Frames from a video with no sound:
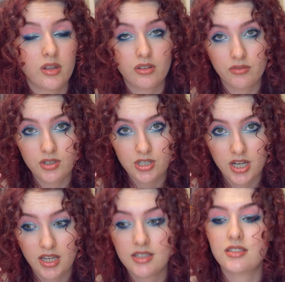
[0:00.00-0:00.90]
of the
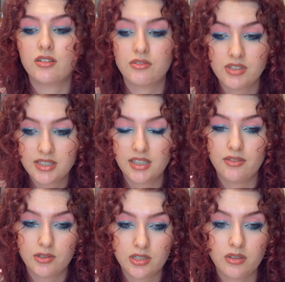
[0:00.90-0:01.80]
shades, obviously I've
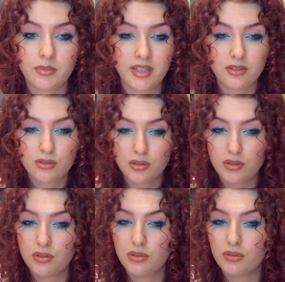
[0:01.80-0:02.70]
used it on my nail, so you
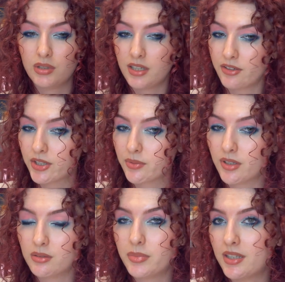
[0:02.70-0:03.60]
do layer it
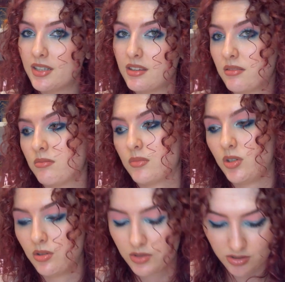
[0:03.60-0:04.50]
quite a bit and you
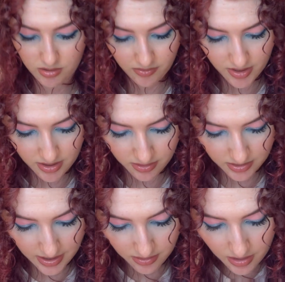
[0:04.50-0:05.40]
use it on every single
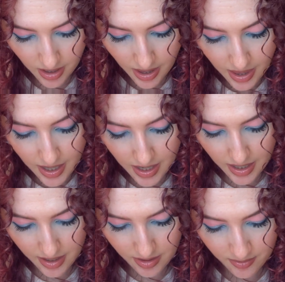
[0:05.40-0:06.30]
nail.
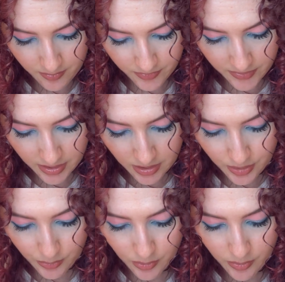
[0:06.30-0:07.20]

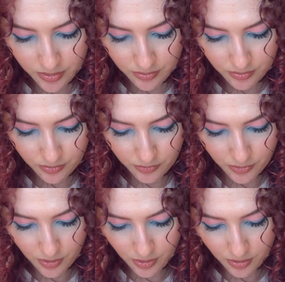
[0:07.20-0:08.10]
We went
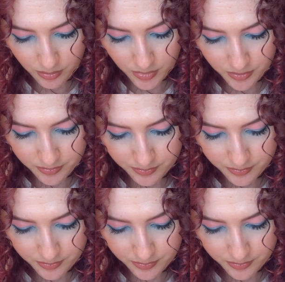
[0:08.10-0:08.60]
from